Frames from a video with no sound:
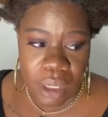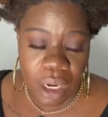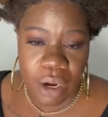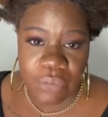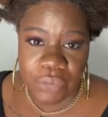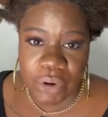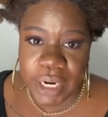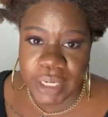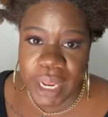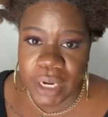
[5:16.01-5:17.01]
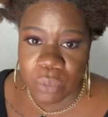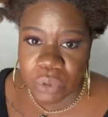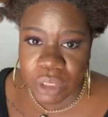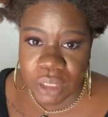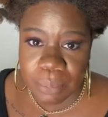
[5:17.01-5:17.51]
afraid that it
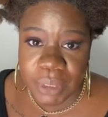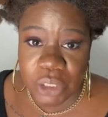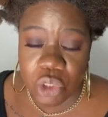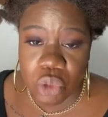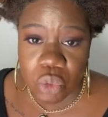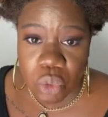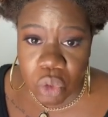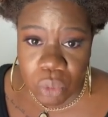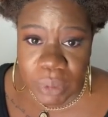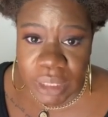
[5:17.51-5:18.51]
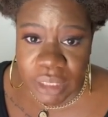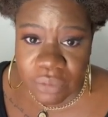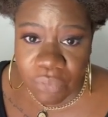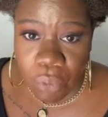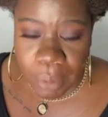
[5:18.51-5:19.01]
was gonna be too luminous
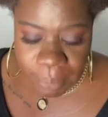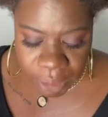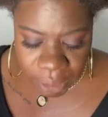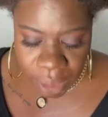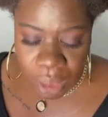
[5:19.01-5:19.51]
for me